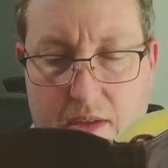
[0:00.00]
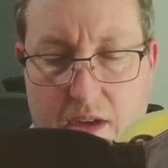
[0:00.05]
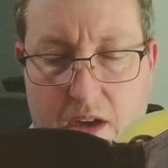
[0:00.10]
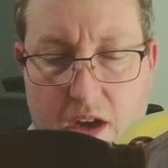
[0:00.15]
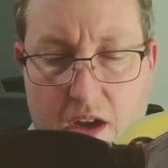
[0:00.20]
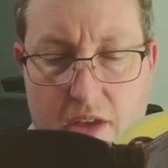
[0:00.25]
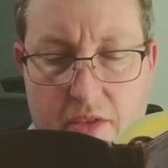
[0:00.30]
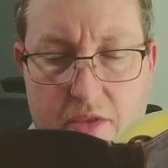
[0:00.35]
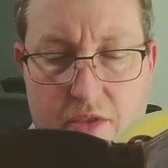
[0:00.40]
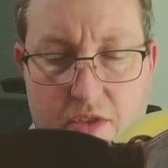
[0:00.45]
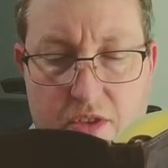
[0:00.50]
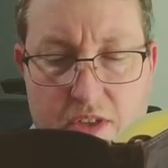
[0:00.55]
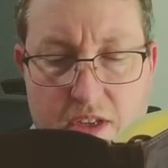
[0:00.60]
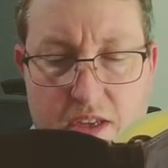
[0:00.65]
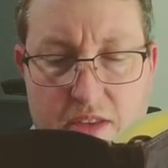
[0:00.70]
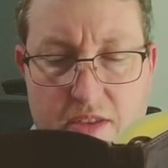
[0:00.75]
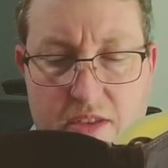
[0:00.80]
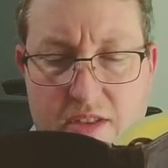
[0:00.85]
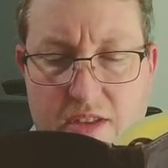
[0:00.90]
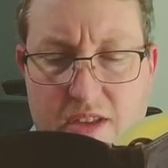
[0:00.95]
Others
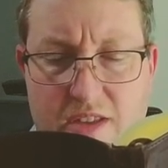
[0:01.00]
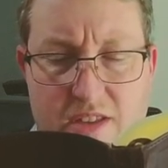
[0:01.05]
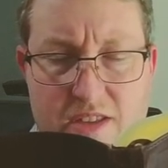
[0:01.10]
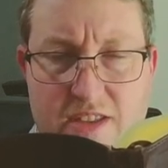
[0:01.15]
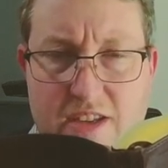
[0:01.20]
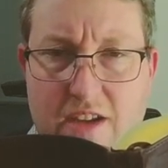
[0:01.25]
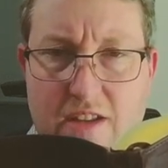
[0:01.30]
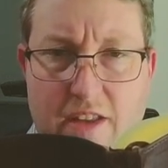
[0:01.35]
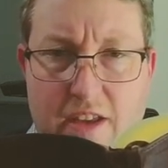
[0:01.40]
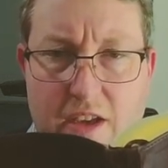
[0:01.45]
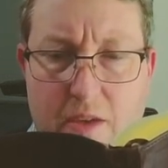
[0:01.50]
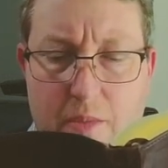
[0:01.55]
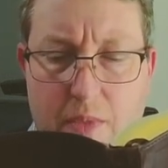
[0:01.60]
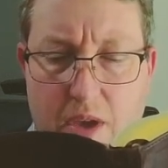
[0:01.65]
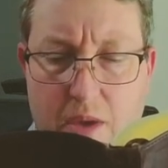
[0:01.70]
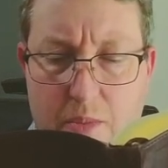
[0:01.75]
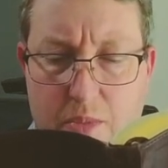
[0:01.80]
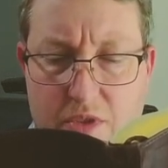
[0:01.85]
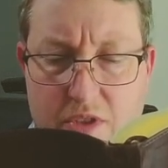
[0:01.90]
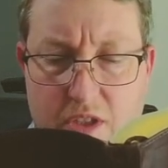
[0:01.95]
said, this doesn't sound like a
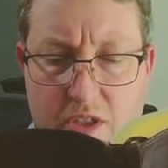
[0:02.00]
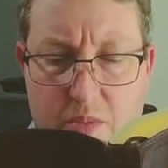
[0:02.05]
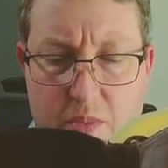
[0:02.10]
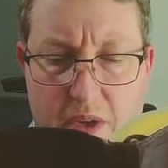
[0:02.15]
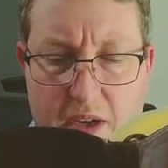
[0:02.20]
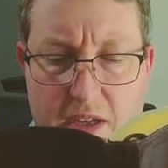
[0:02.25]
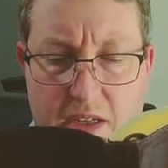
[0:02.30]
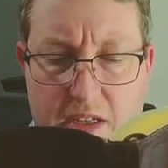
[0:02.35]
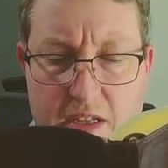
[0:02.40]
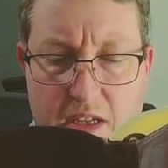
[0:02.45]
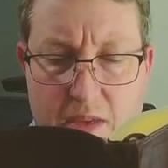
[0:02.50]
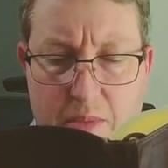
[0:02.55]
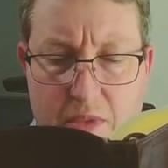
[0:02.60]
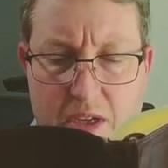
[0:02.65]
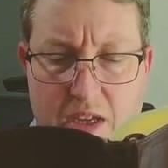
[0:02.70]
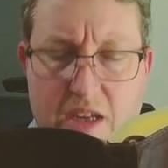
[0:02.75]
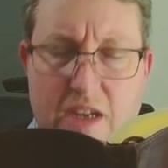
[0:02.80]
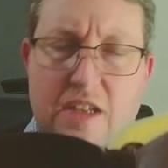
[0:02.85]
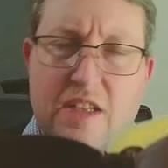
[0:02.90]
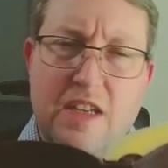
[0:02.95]
man possessed by a demon.
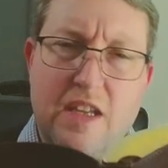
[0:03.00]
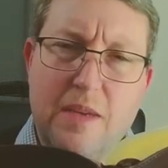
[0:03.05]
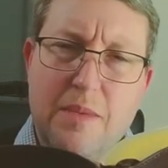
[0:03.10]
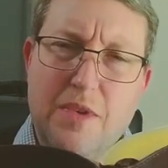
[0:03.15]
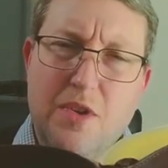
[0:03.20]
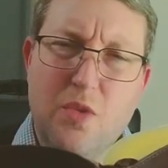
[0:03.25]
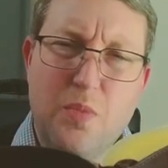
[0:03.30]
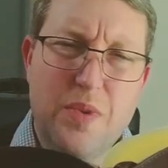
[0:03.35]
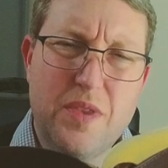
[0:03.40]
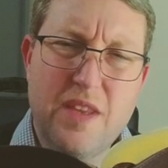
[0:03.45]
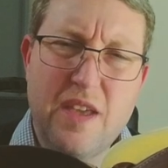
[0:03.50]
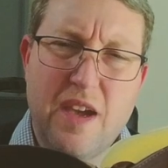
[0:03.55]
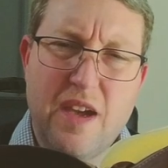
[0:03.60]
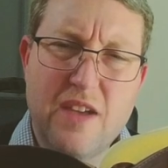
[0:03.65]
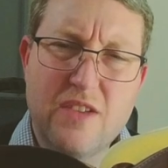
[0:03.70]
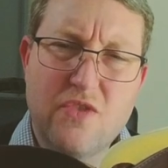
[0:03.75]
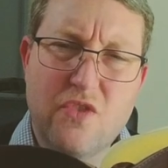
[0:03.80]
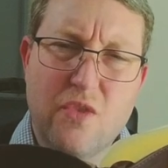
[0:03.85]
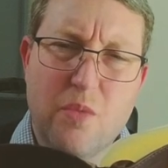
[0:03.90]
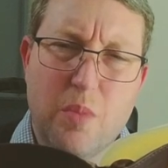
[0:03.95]
Can a demon open the
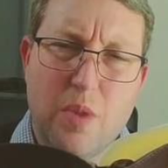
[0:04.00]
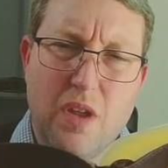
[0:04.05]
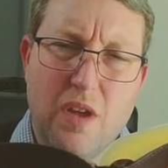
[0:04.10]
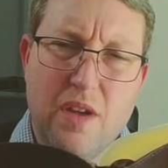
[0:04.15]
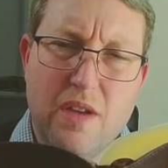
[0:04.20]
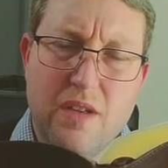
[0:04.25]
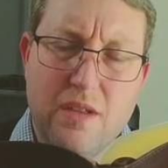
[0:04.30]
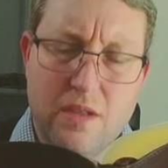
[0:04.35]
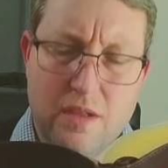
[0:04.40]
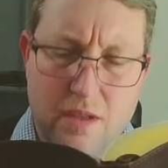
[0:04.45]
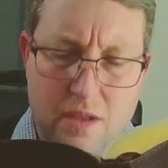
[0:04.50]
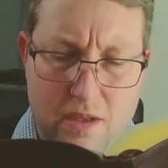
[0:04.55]
eyes of the blind?